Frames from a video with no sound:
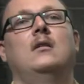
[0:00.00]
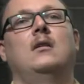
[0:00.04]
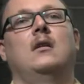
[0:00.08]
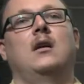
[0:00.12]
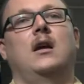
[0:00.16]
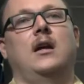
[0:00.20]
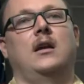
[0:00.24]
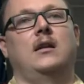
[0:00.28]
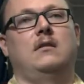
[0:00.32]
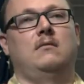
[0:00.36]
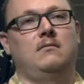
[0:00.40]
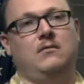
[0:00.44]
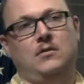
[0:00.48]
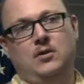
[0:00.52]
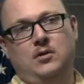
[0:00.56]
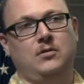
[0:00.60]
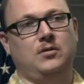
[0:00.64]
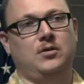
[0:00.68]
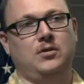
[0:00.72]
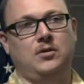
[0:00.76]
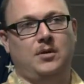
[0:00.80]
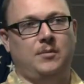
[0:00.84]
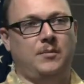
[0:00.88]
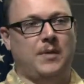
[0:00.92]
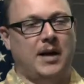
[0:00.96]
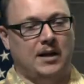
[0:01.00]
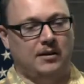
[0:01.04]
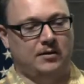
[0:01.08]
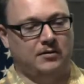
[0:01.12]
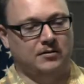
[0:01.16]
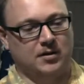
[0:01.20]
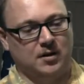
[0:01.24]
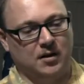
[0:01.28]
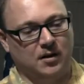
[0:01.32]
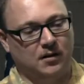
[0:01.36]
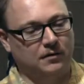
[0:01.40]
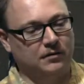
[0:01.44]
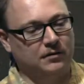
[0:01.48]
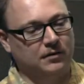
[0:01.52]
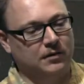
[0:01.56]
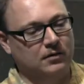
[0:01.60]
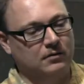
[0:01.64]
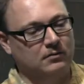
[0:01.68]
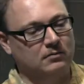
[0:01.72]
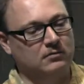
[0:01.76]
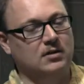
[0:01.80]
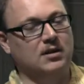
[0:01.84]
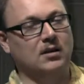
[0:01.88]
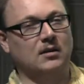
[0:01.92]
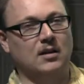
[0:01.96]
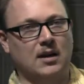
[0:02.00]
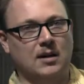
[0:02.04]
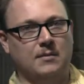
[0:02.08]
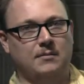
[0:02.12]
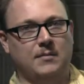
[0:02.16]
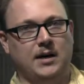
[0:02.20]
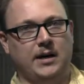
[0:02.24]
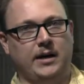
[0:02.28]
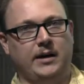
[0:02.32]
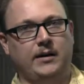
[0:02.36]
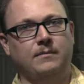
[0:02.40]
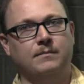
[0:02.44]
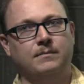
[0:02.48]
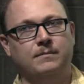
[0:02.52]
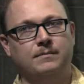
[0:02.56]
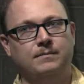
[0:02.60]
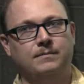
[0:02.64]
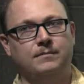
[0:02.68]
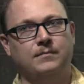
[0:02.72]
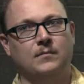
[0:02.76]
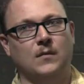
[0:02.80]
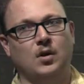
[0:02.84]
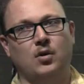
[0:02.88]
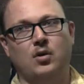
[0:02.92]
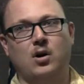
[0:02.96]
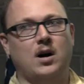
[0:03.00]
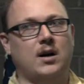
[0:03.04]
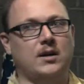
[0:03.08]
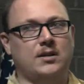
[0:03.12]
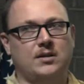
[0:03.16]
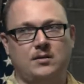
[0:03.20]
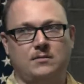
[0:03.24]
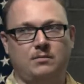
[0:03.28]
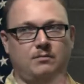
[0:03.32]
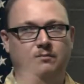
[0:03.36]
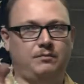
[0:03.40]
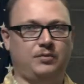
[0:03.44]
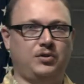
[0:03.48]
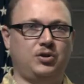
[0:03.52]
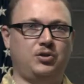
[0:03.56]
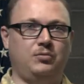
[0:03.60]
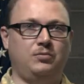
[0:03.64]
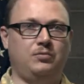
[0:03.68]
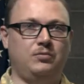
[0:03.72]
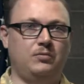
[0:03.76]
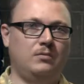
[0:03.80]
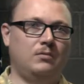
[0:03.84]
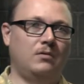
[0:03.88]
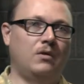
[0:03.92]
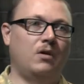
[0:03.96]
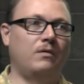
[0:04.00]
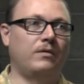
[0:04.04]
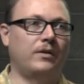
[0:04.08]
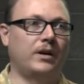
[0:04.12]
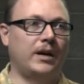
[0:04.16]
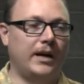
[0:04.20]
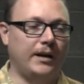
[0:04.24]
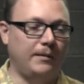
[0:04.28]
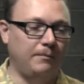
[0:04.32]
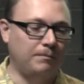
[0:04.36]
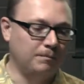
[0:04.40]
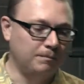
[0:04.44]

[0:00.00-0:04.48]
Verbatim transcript: and you can do the math yourself, it's a lot of money lost overnight.